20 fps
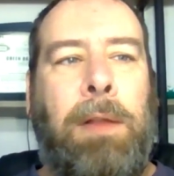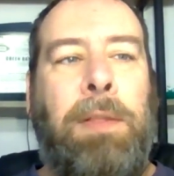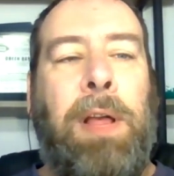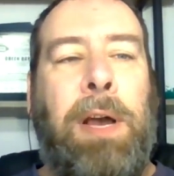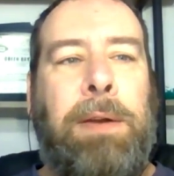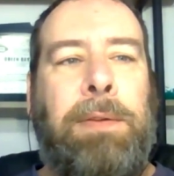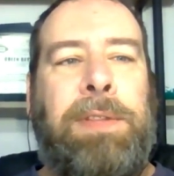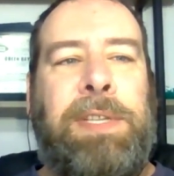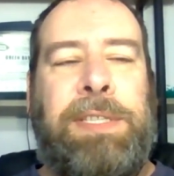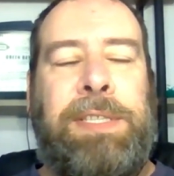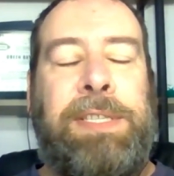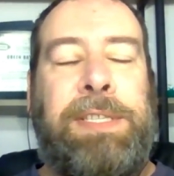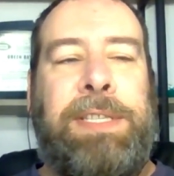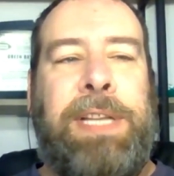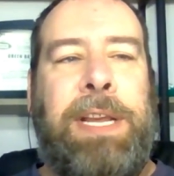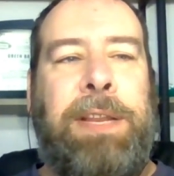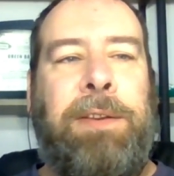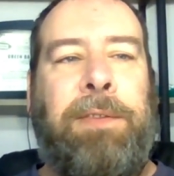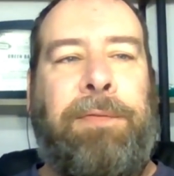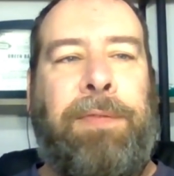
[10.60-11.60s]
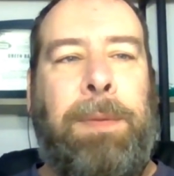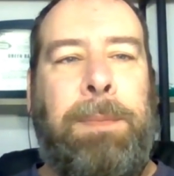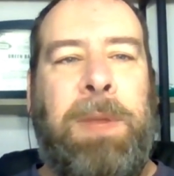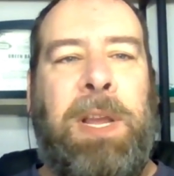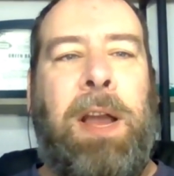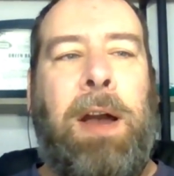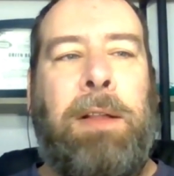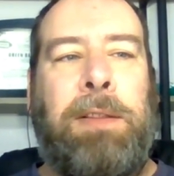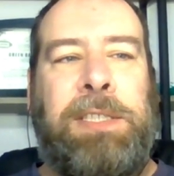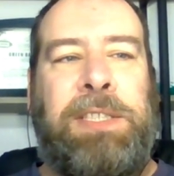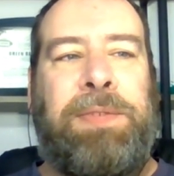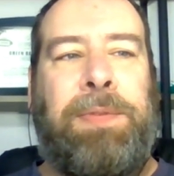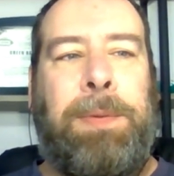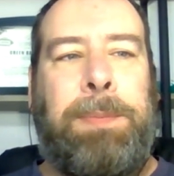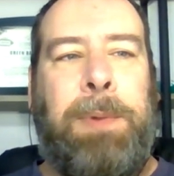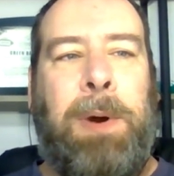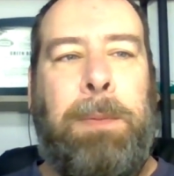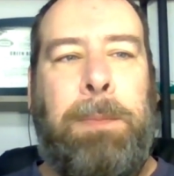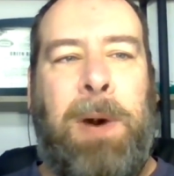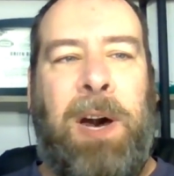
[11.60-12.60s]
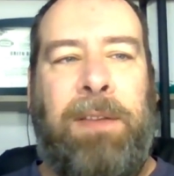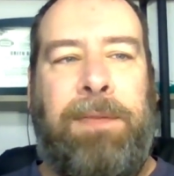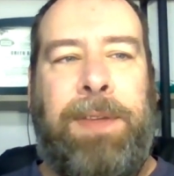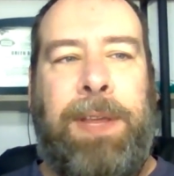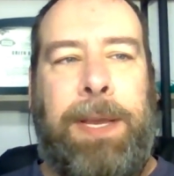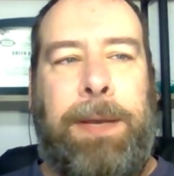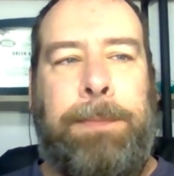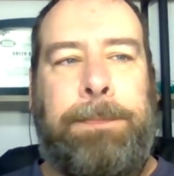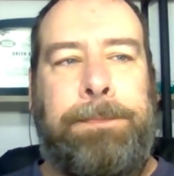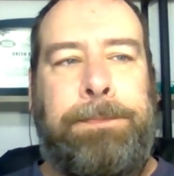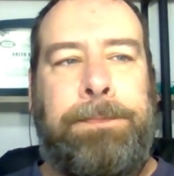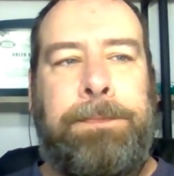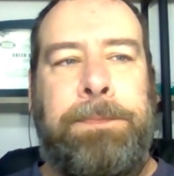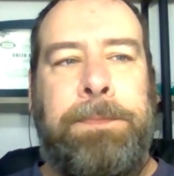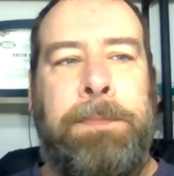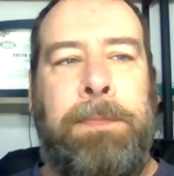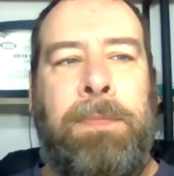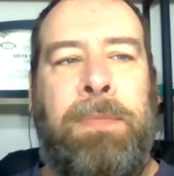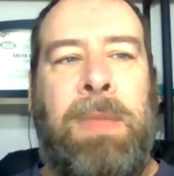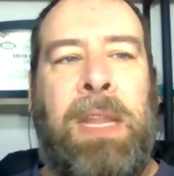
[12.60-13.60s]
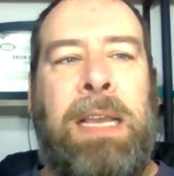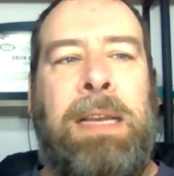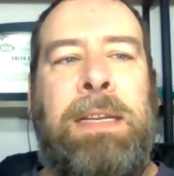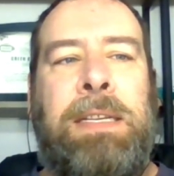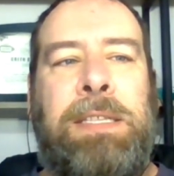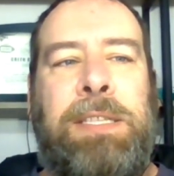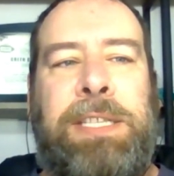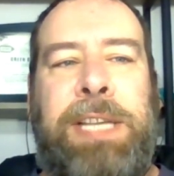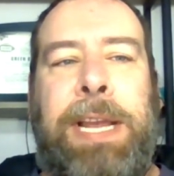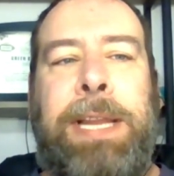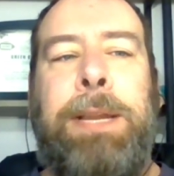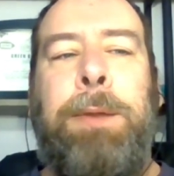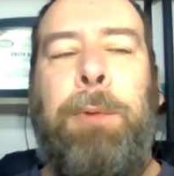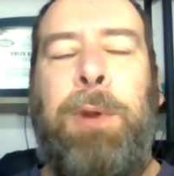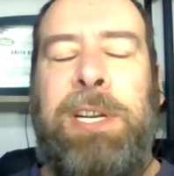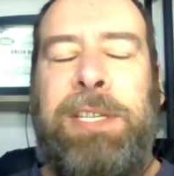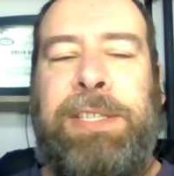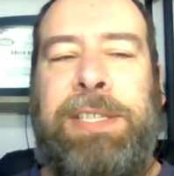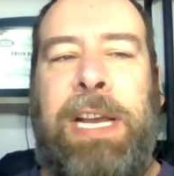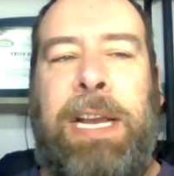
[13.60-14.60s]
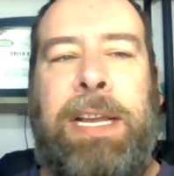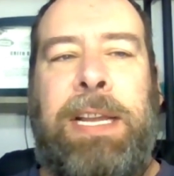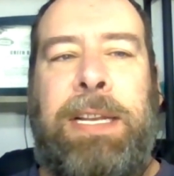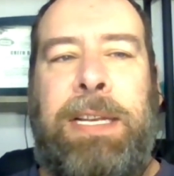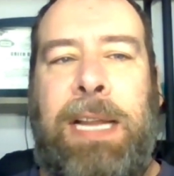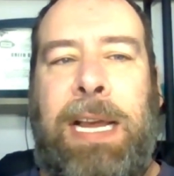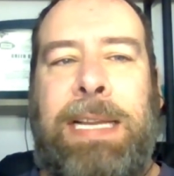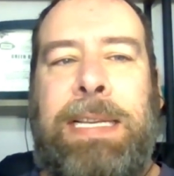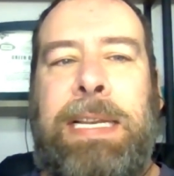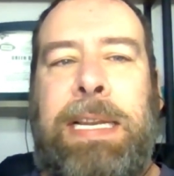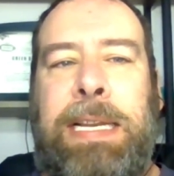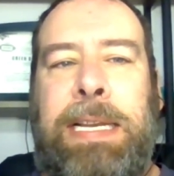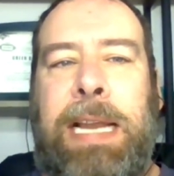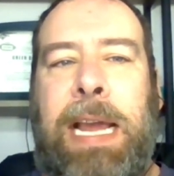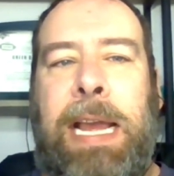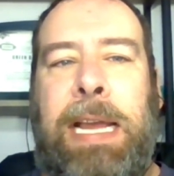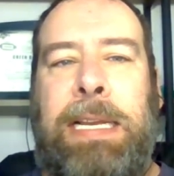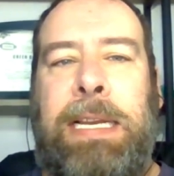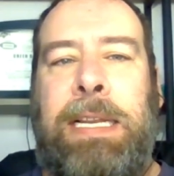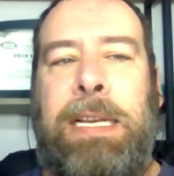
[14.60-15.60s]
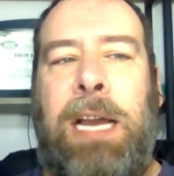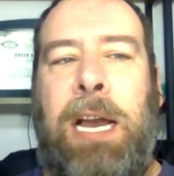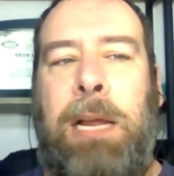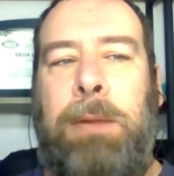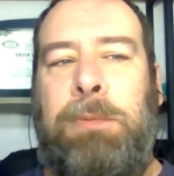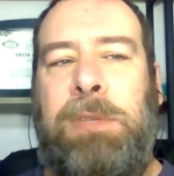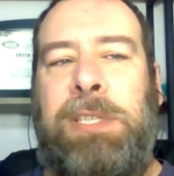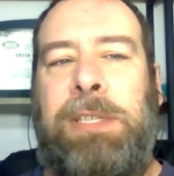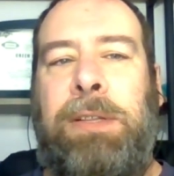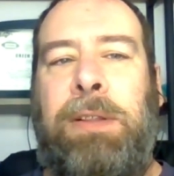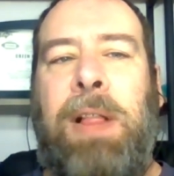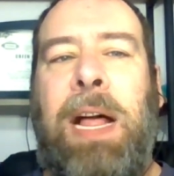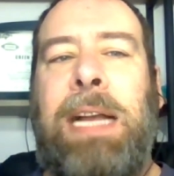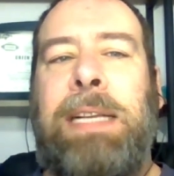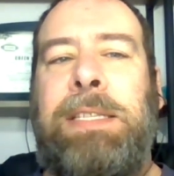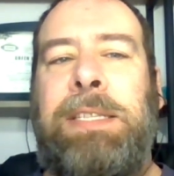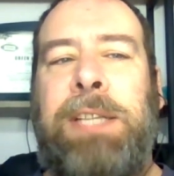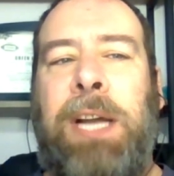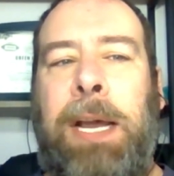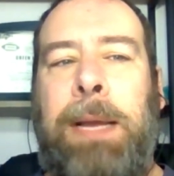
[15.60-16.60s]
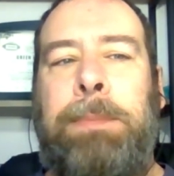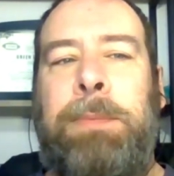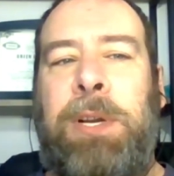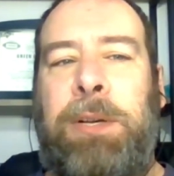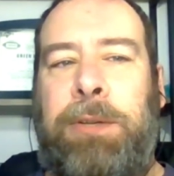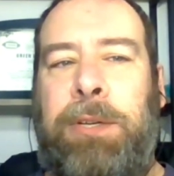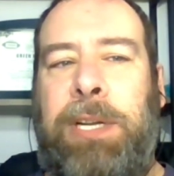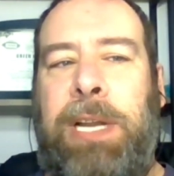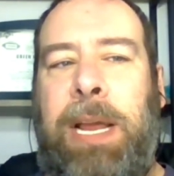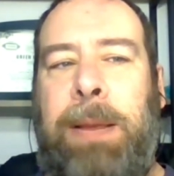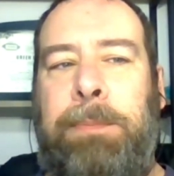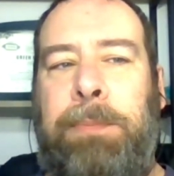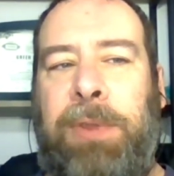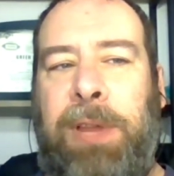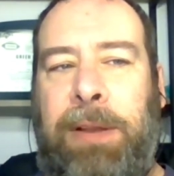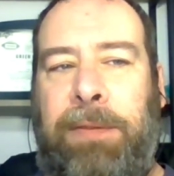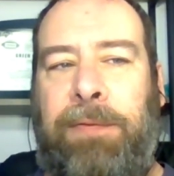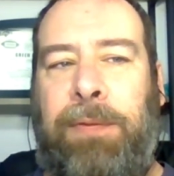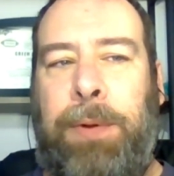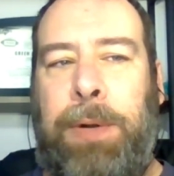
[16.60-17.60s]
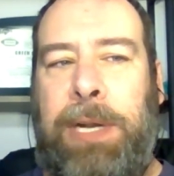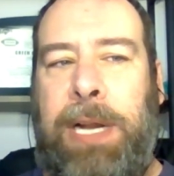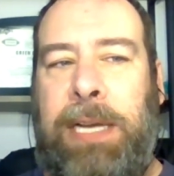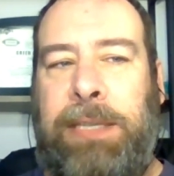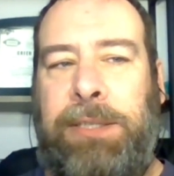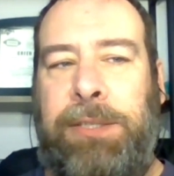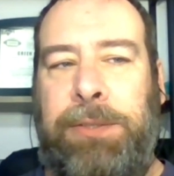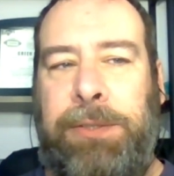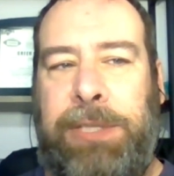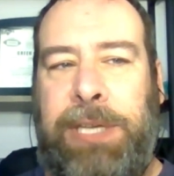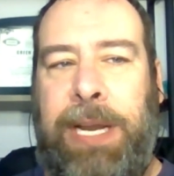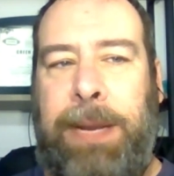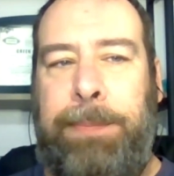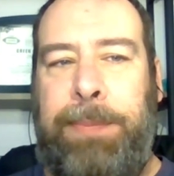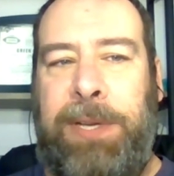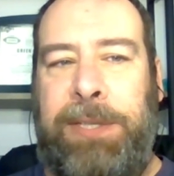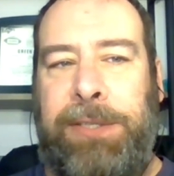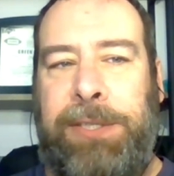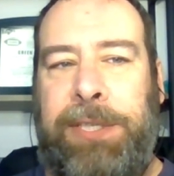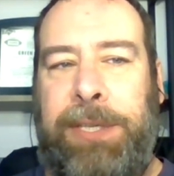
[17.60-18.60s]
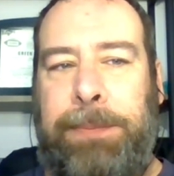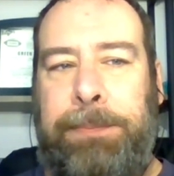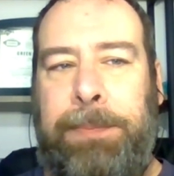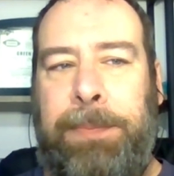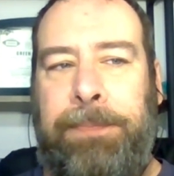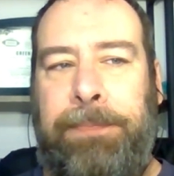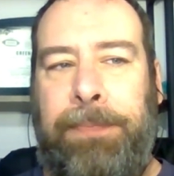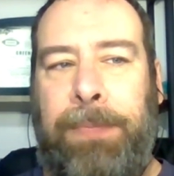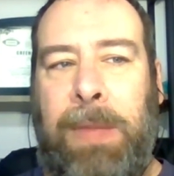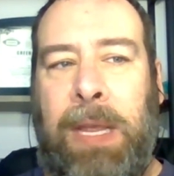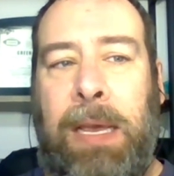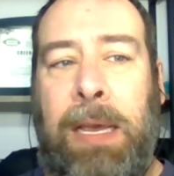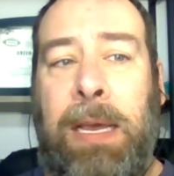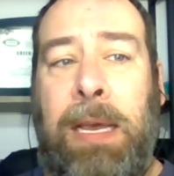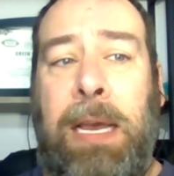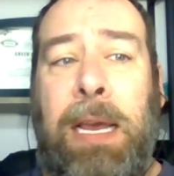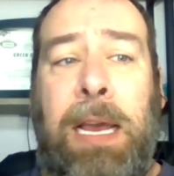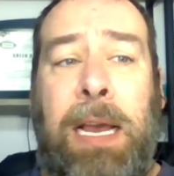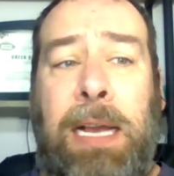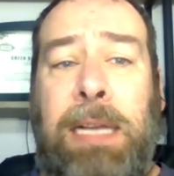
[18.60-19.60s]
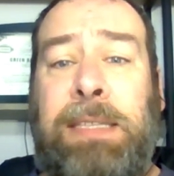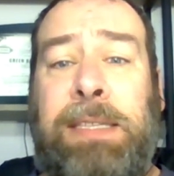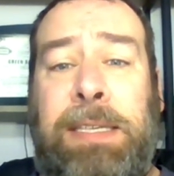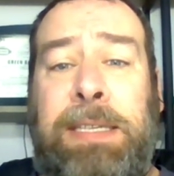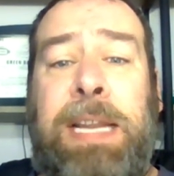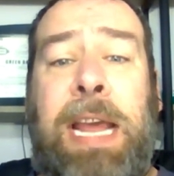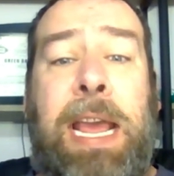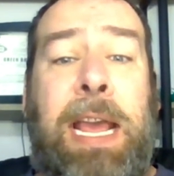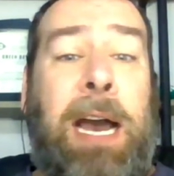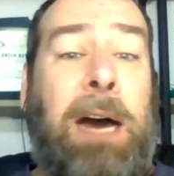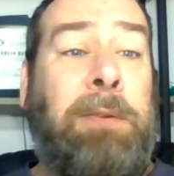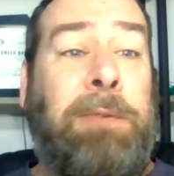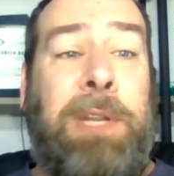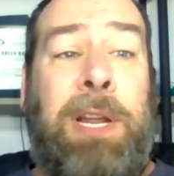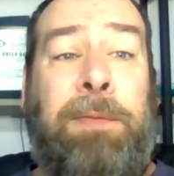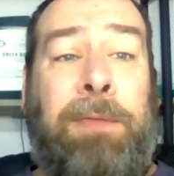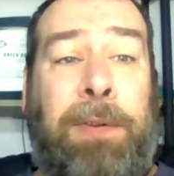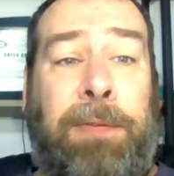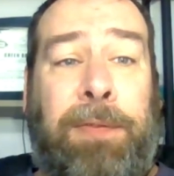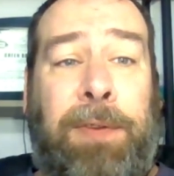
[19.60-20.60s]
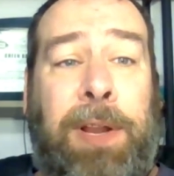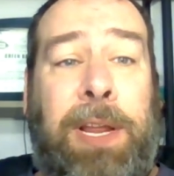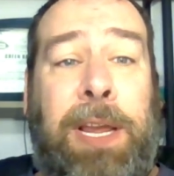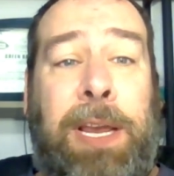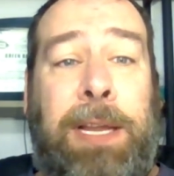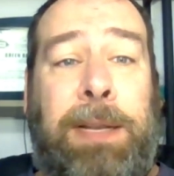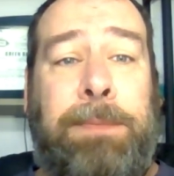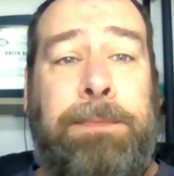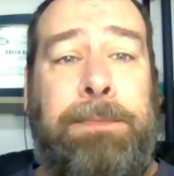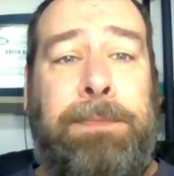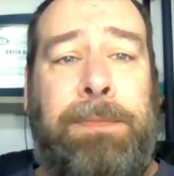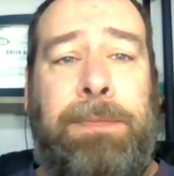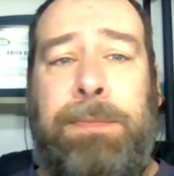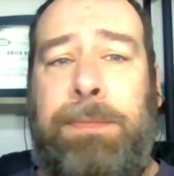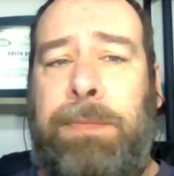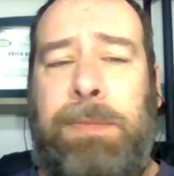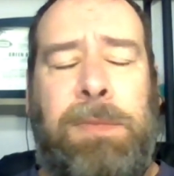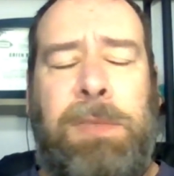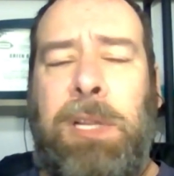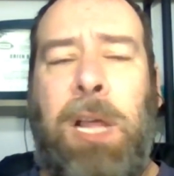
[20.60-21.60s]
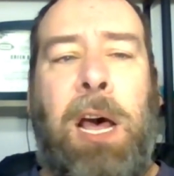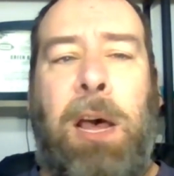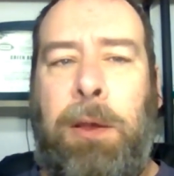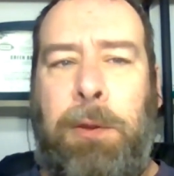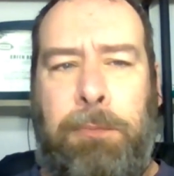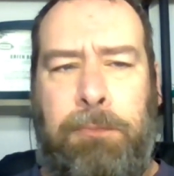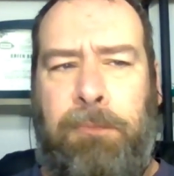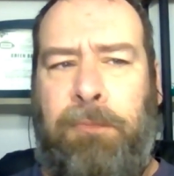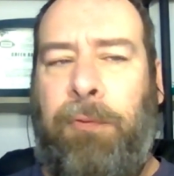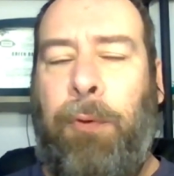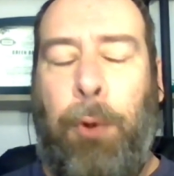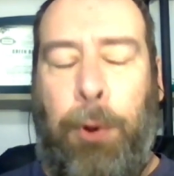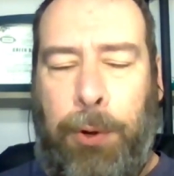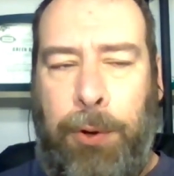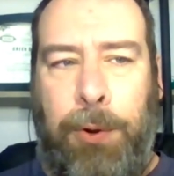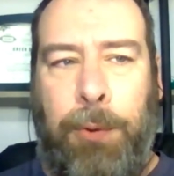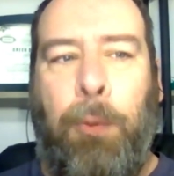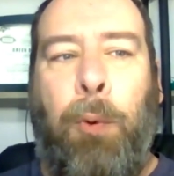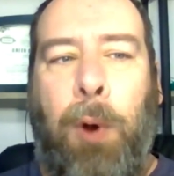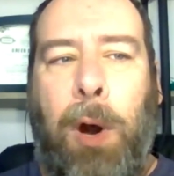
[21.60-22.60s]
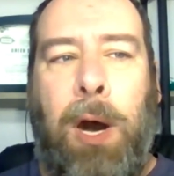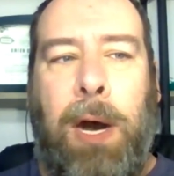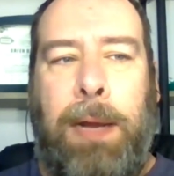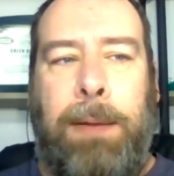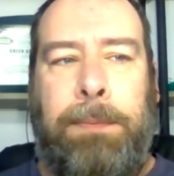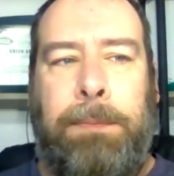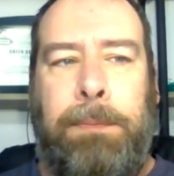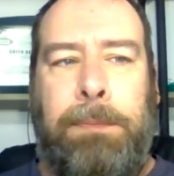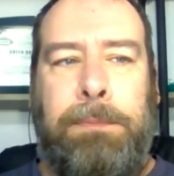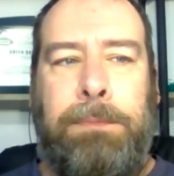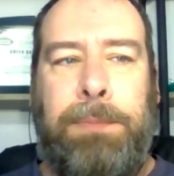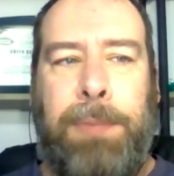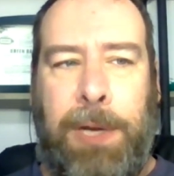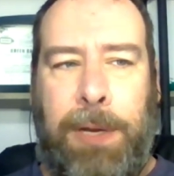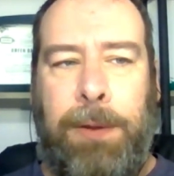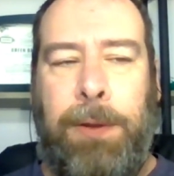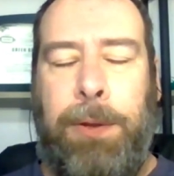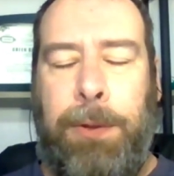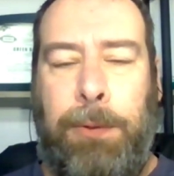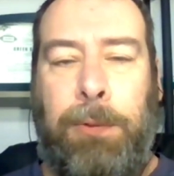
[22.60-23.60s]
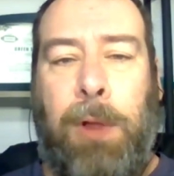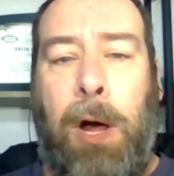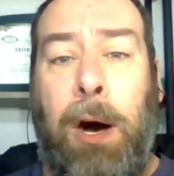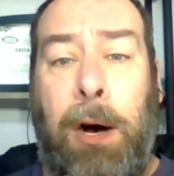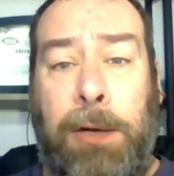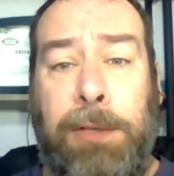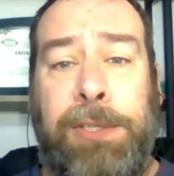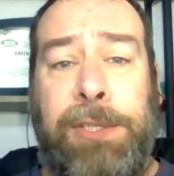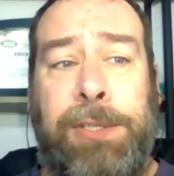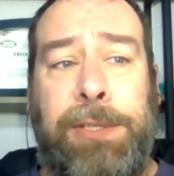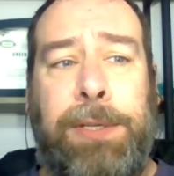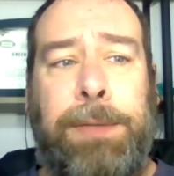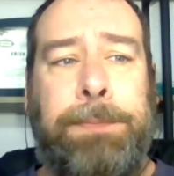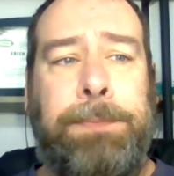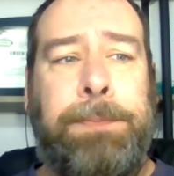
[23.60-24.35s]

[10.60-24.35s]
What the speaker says: Hello, this is Daniel from the College Football Mafia. January 2nd, 1989 was the last time Notre Dame played for a national championship. It's a day I'll never forget, not for who won, but who lost.